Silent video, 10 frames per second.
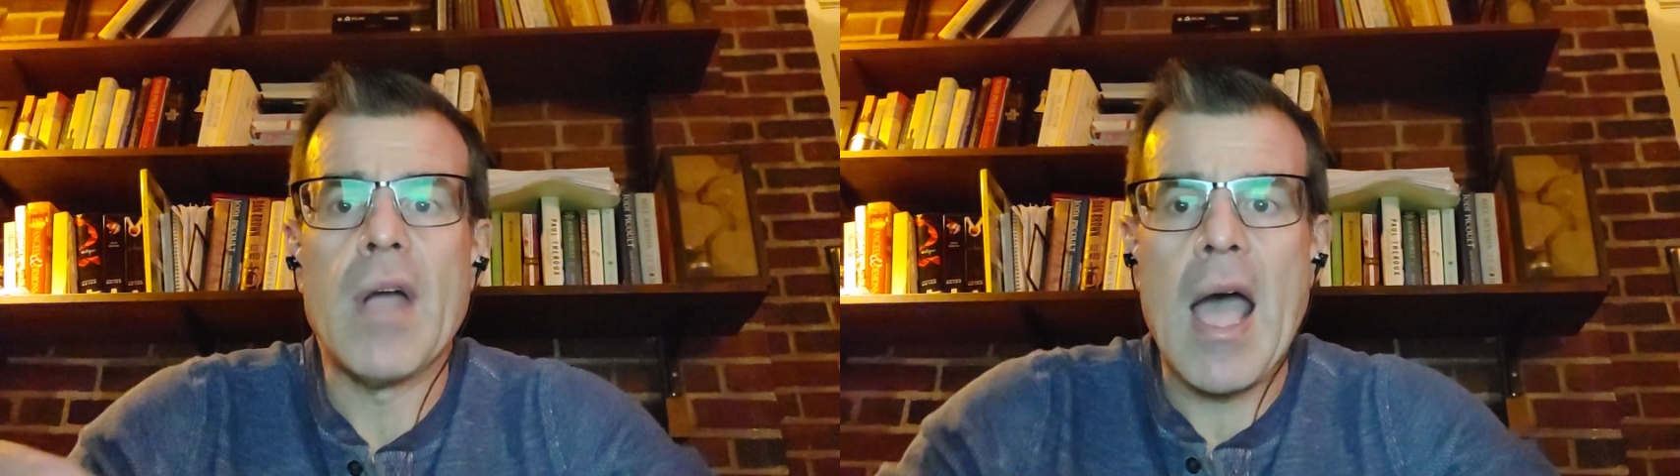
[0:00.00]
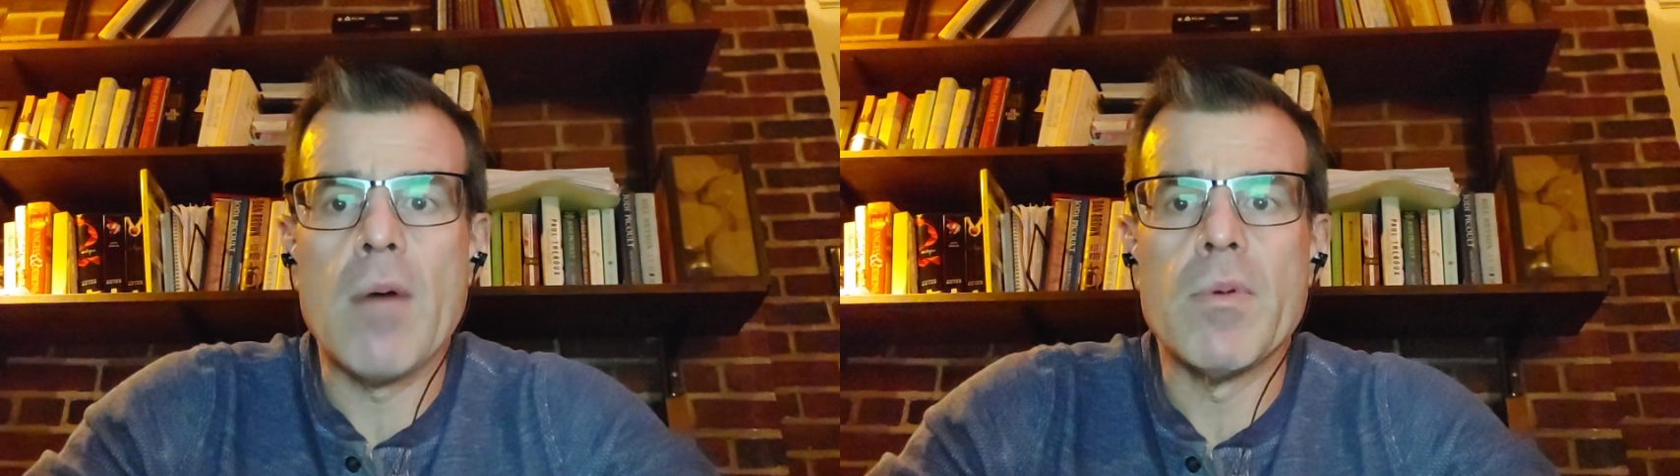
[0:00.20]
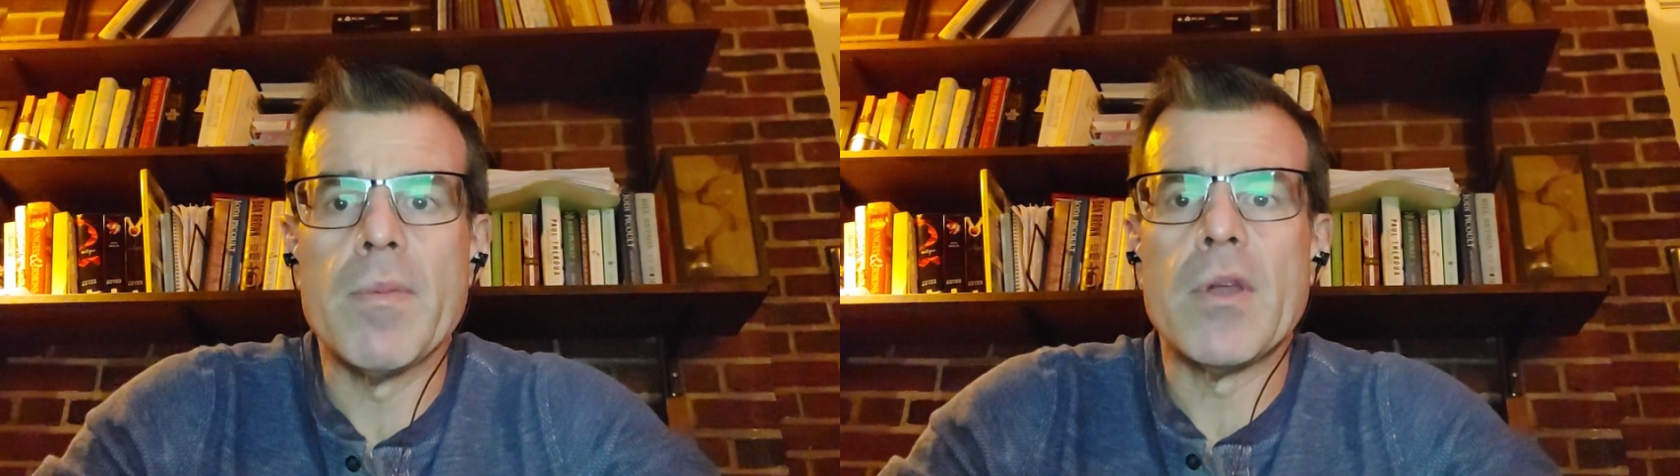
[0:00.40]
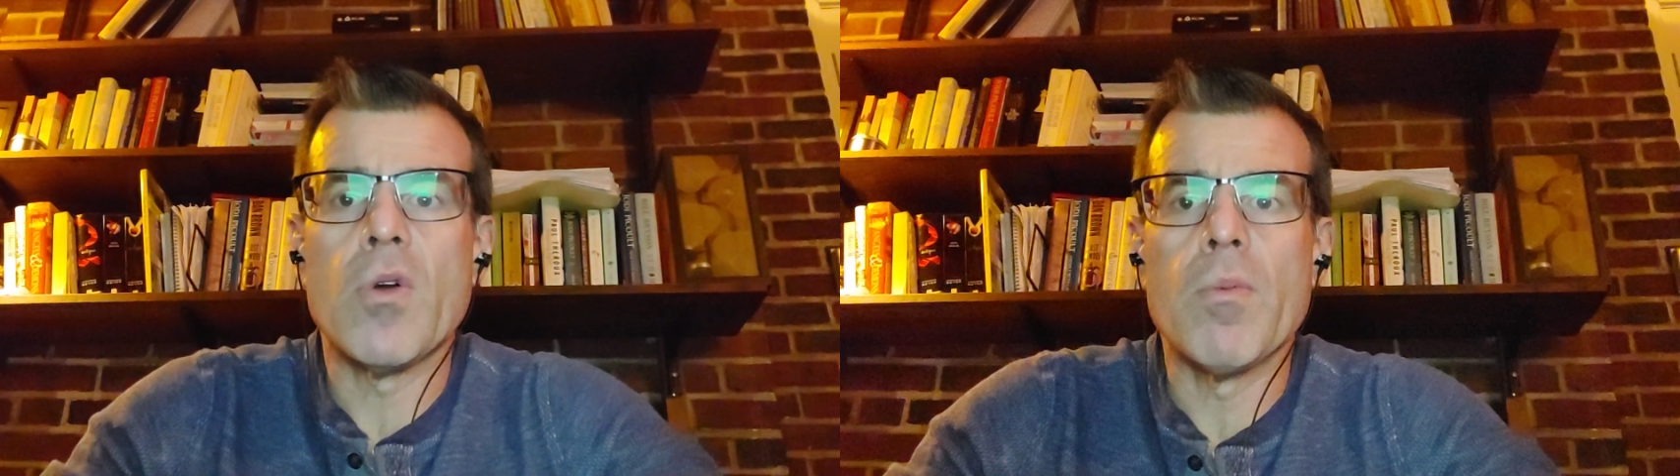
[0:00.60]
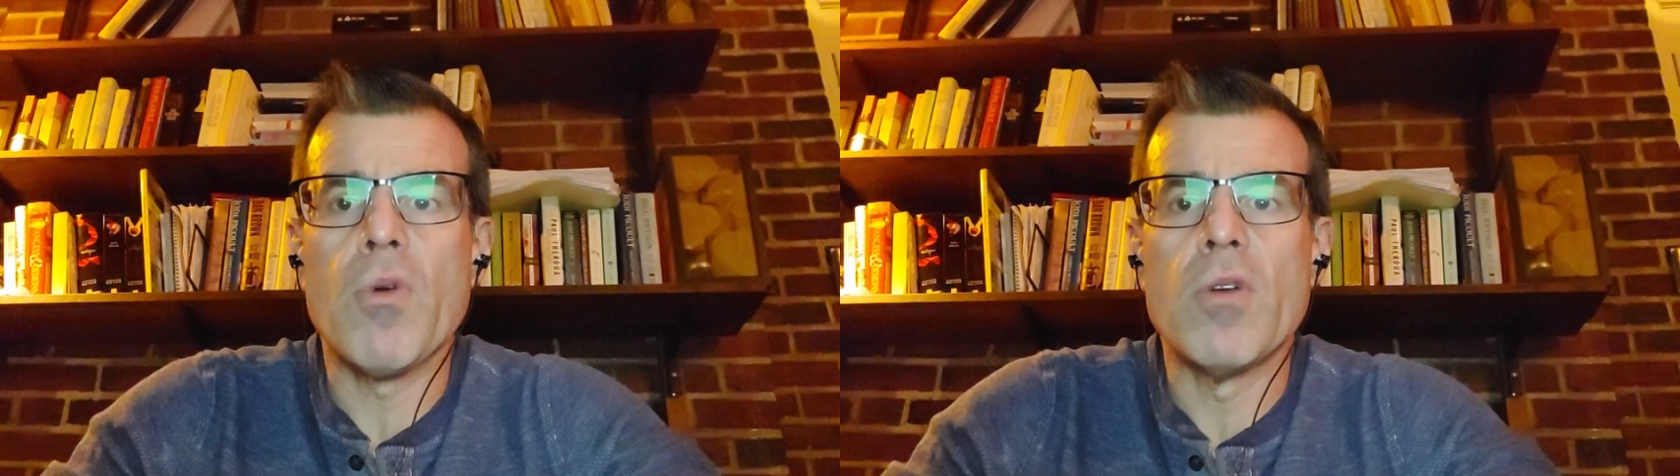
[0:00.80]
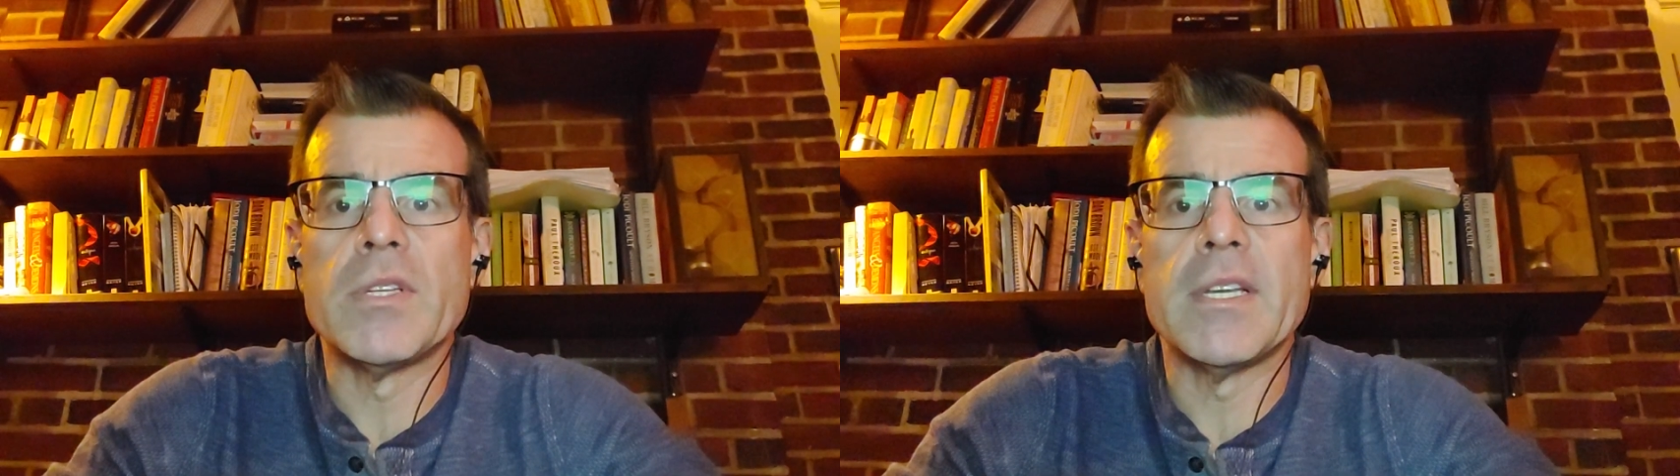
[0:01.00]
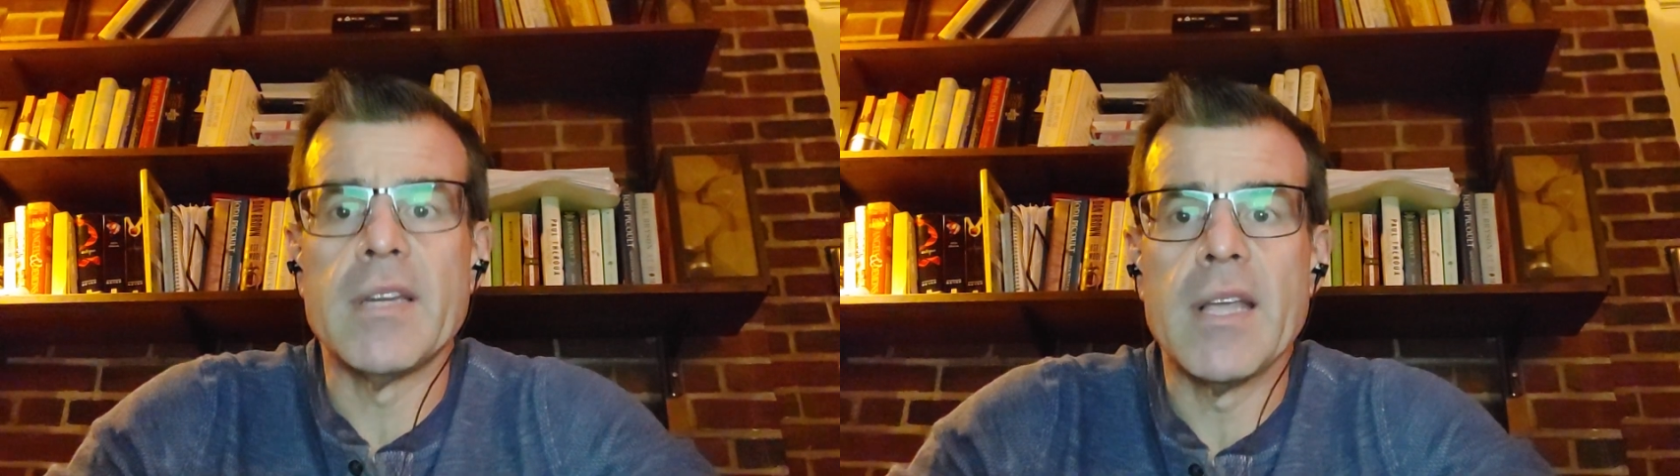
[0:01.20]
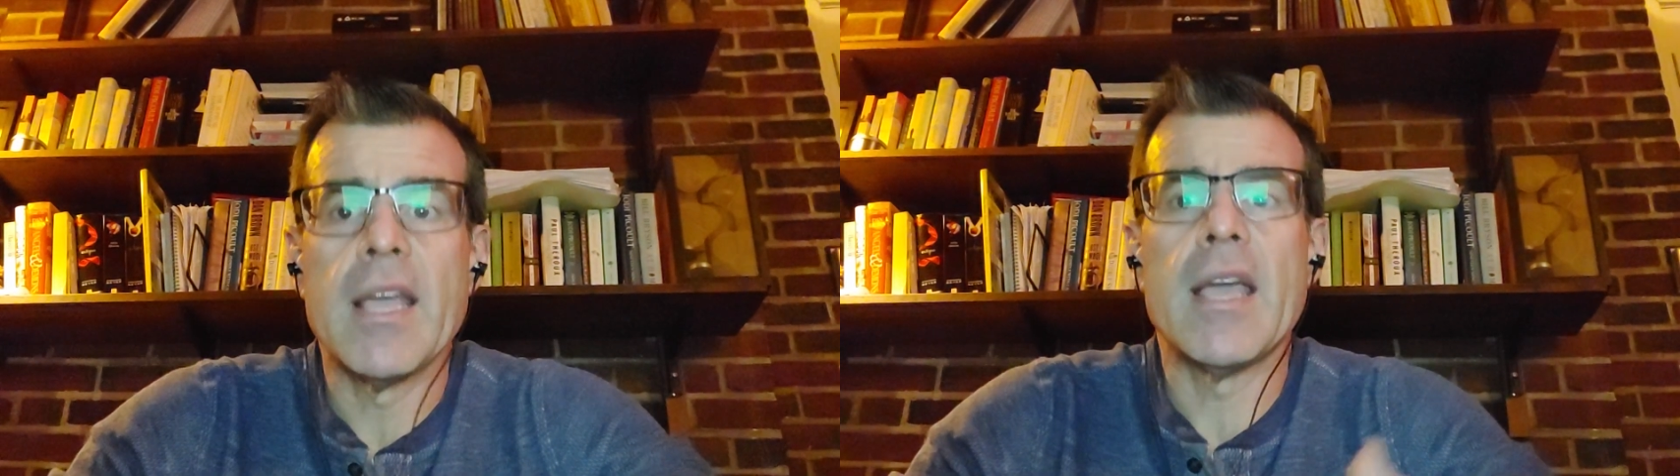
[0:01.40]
albumin or protein